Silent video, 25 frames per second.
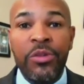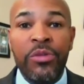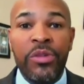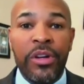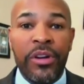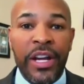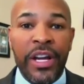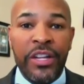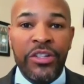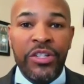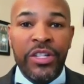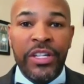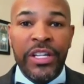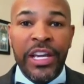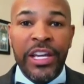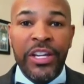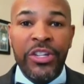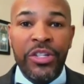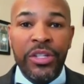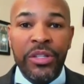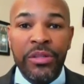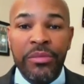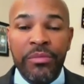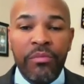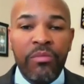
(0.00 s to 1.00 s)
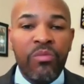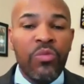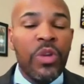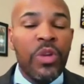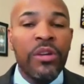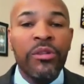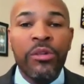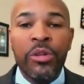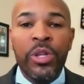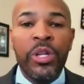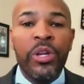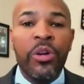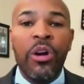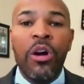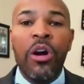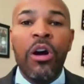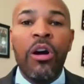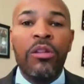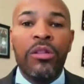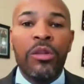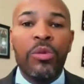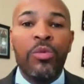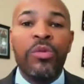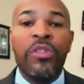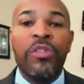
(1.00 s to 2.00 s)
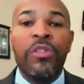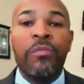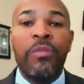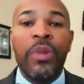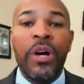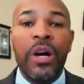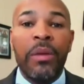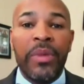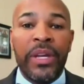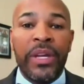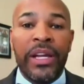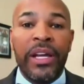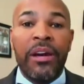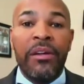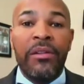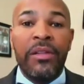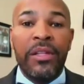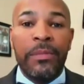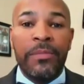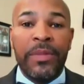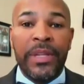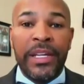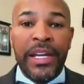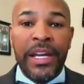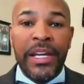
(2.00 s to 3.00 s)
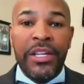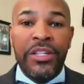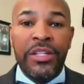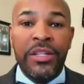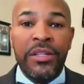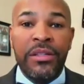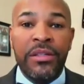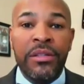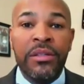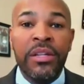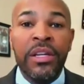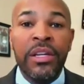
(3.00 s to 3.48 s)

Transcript: their education. So there are all sorts of public health implications